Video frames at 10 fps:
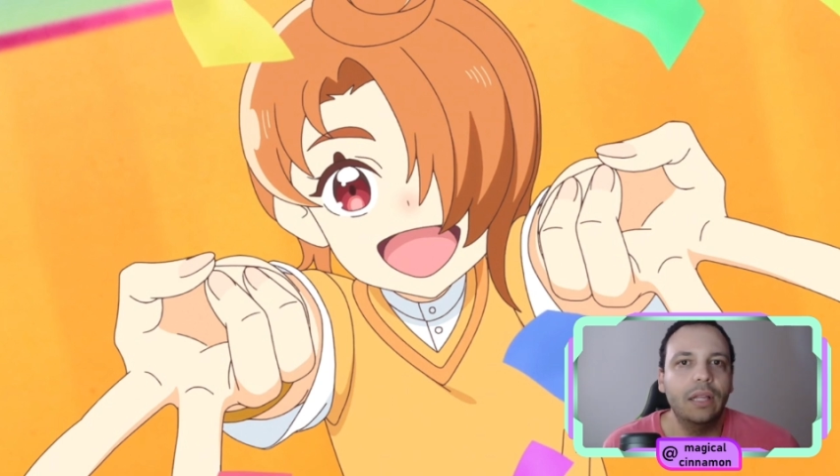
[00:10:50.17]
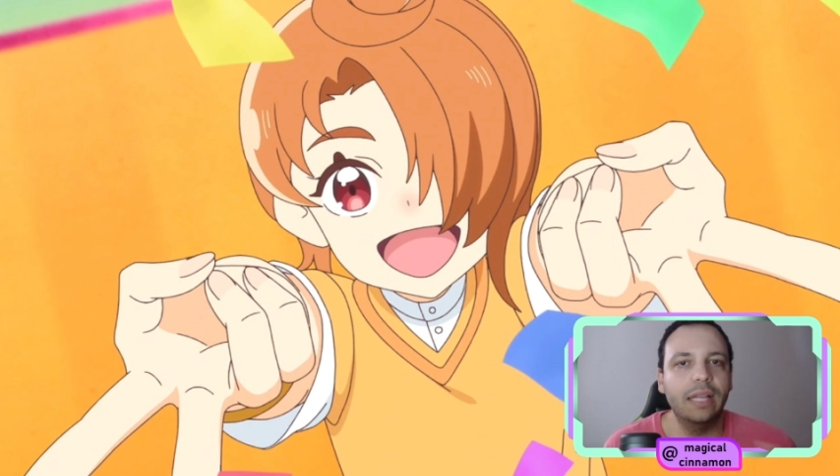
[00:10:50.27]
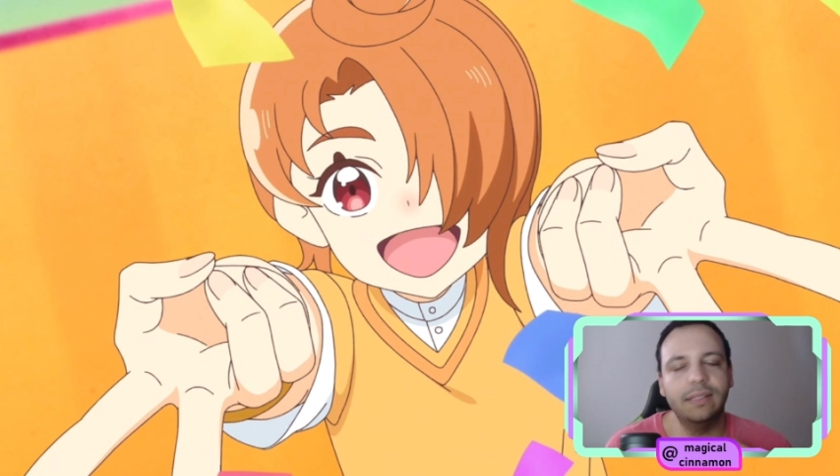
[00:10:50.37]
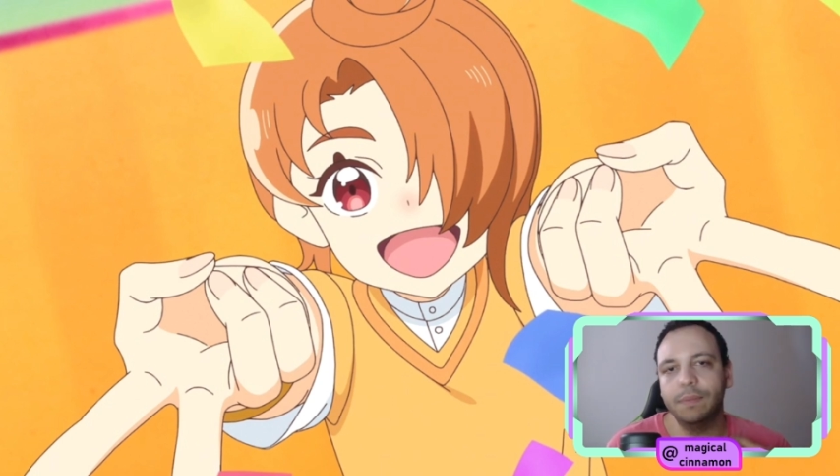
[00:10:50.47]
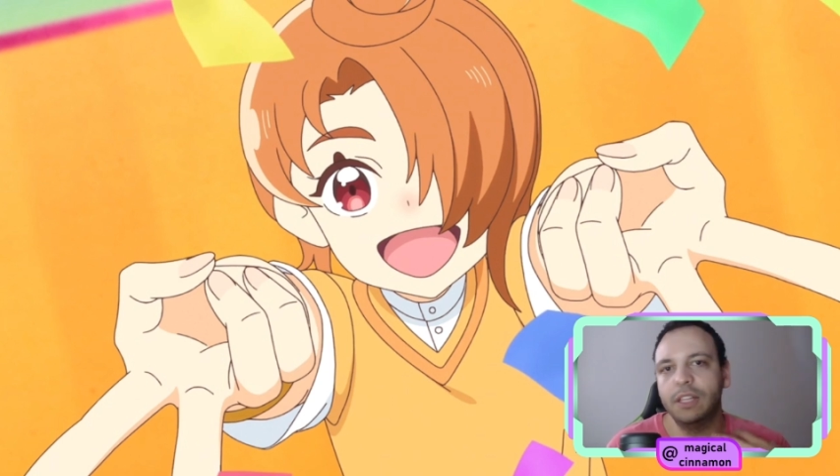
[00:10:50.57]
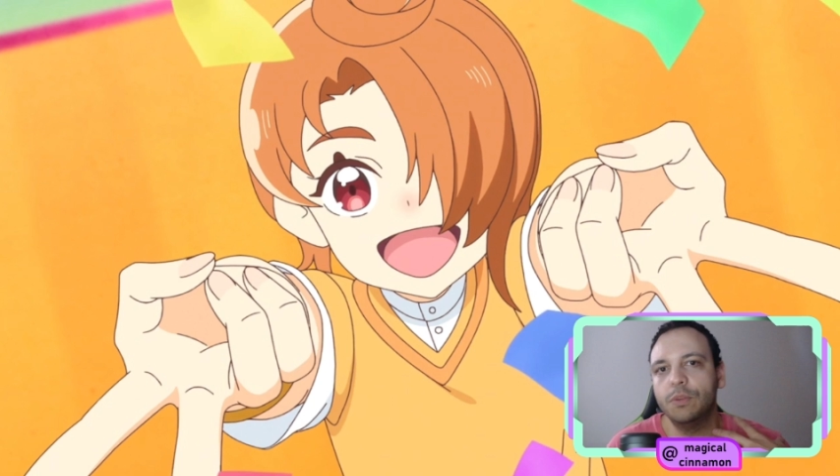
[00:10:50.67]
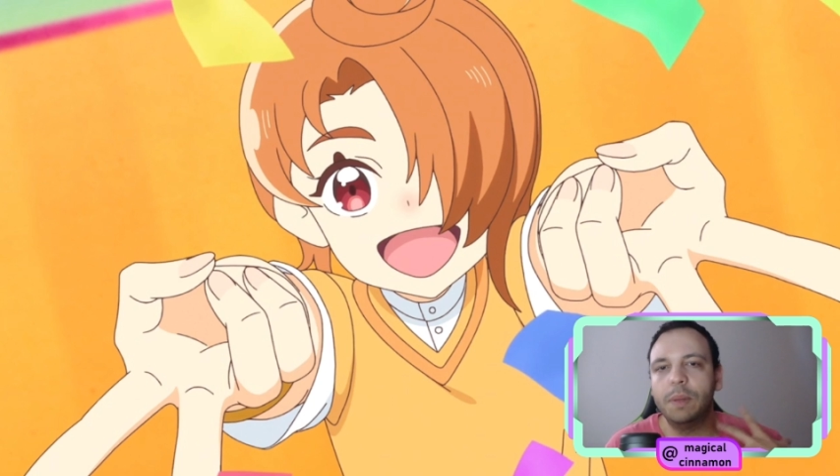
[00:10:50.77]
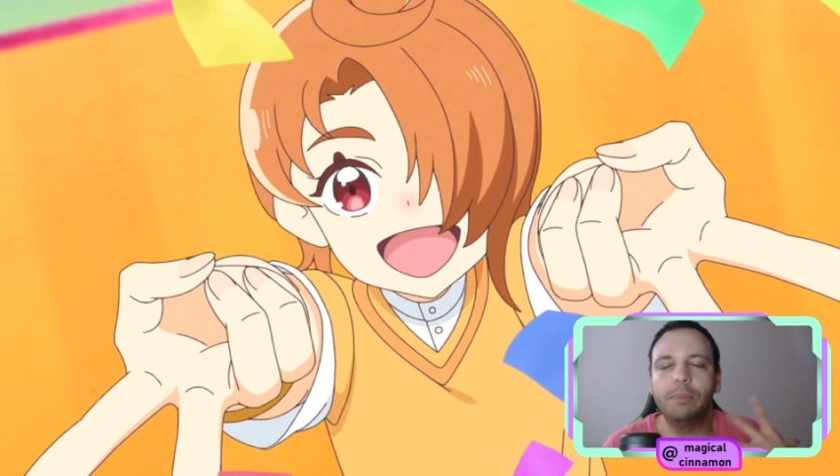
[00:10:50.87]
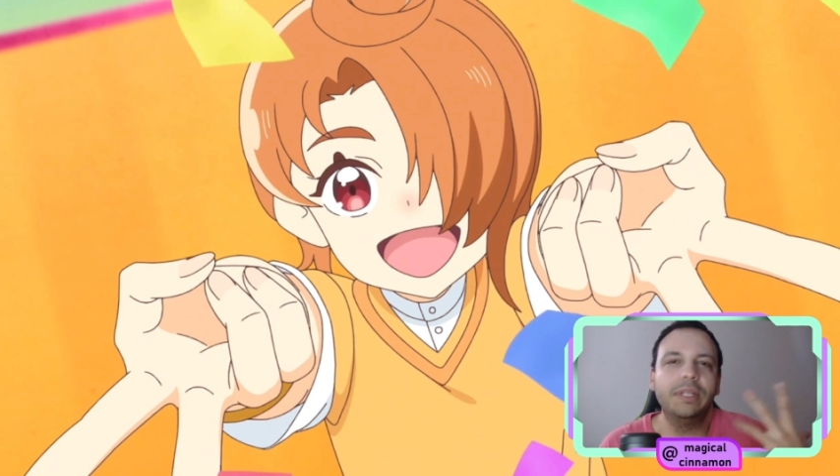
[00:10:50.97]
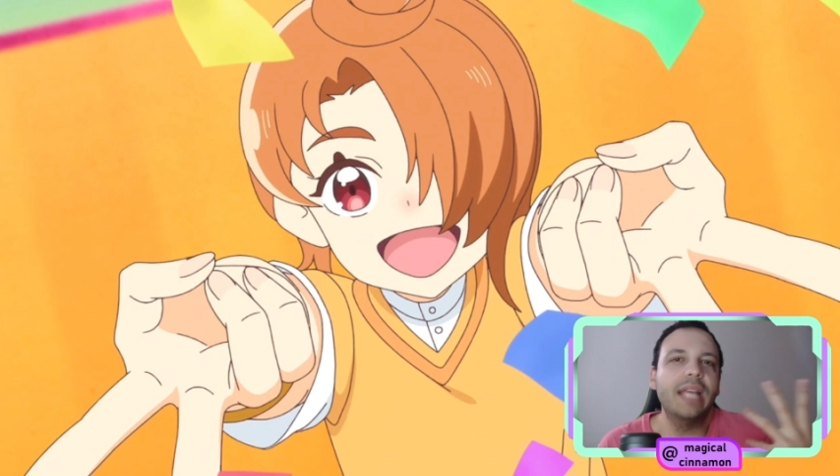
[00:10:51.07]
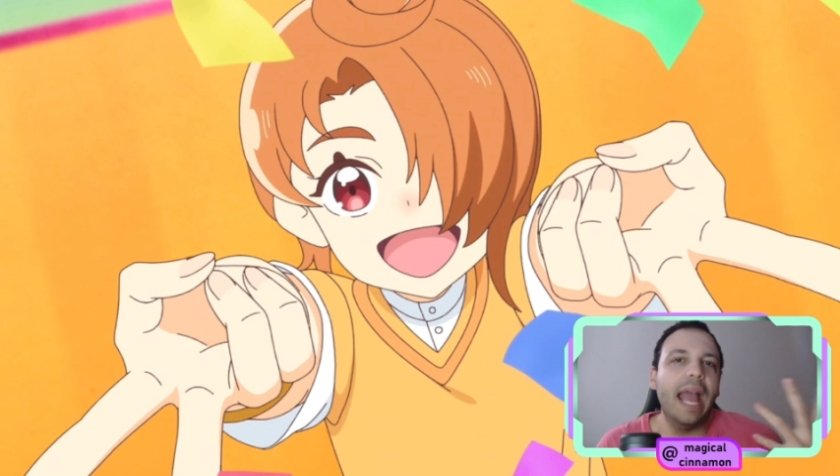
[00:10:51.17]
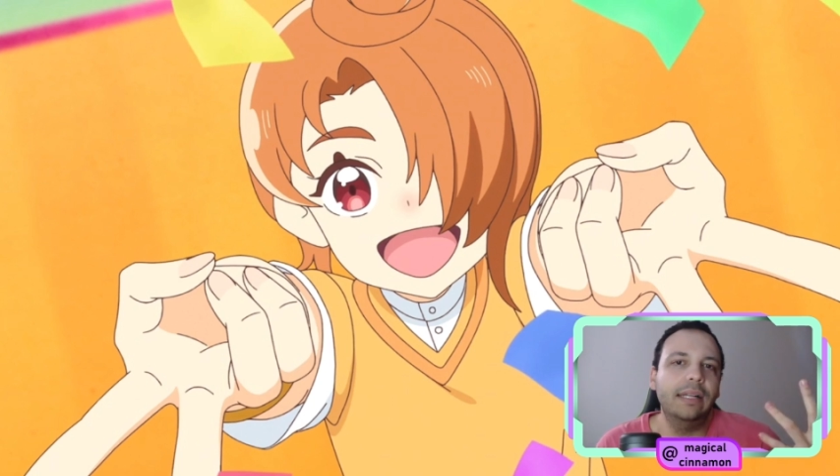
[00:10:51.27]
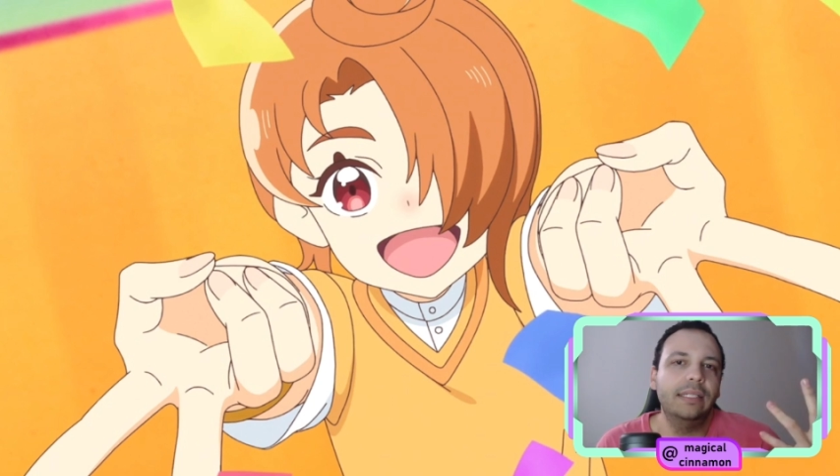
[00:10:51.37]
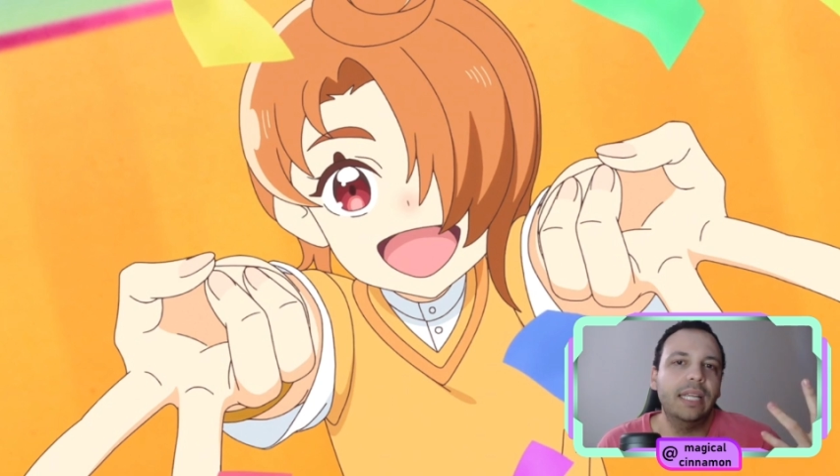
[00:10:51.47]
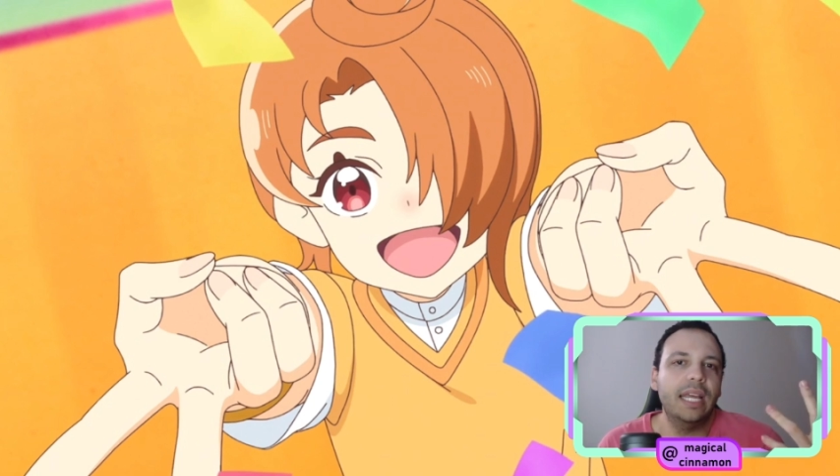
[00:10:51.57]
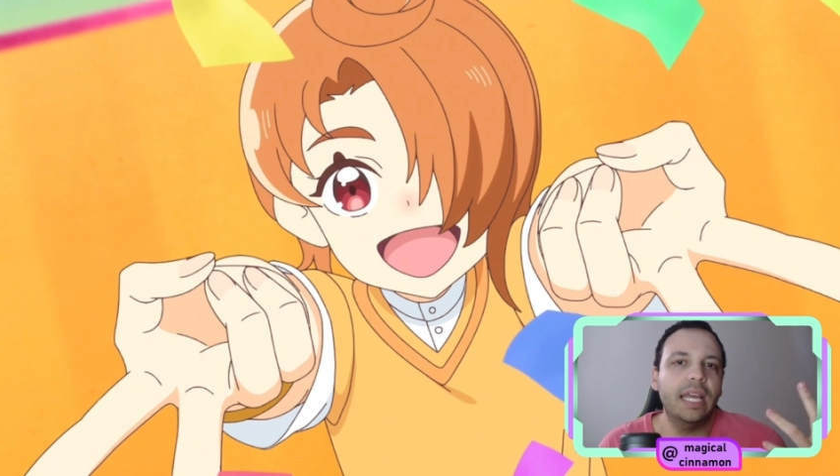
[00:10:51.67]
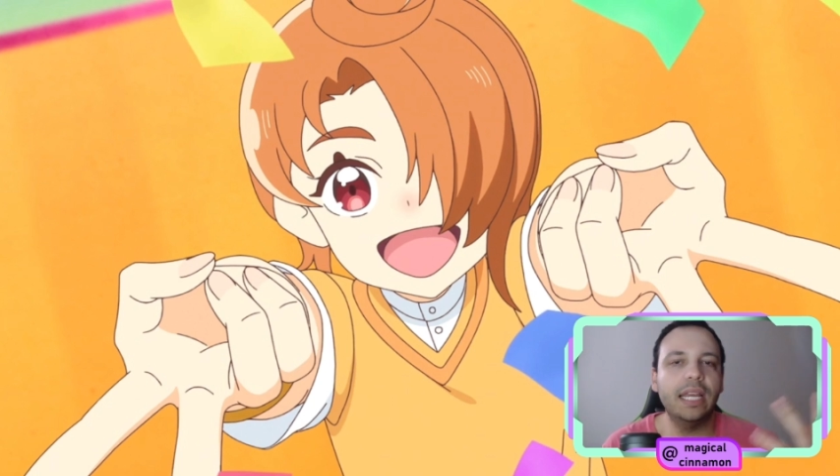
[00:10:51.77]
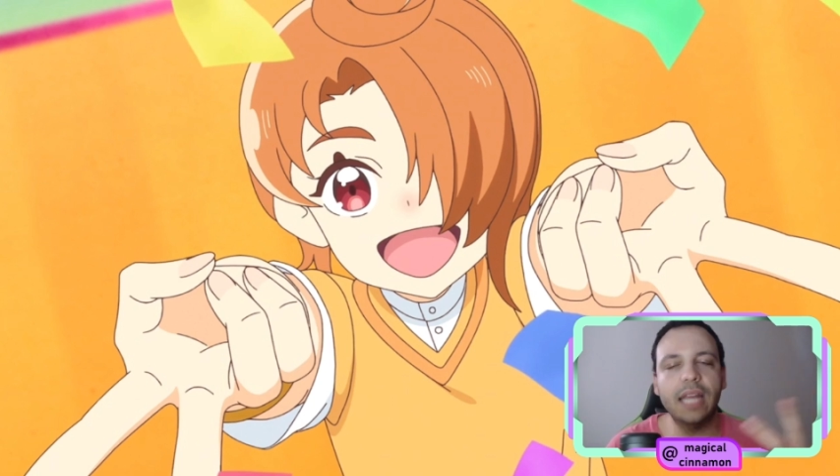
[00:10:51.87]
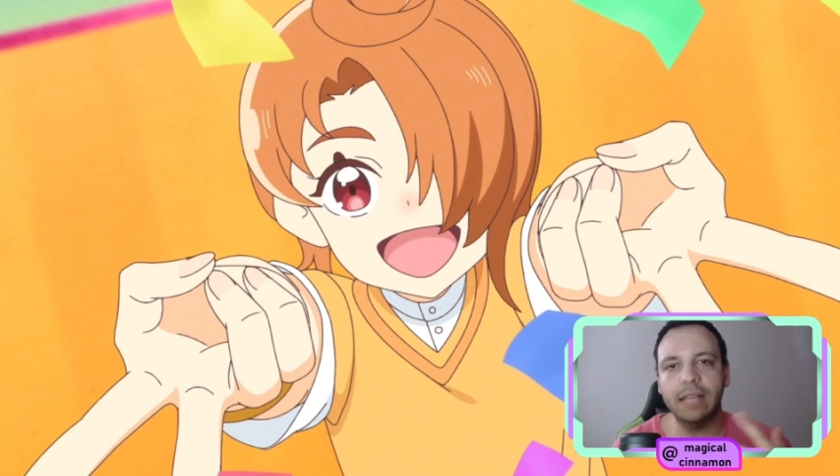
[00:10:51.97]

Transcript: as something to be protected,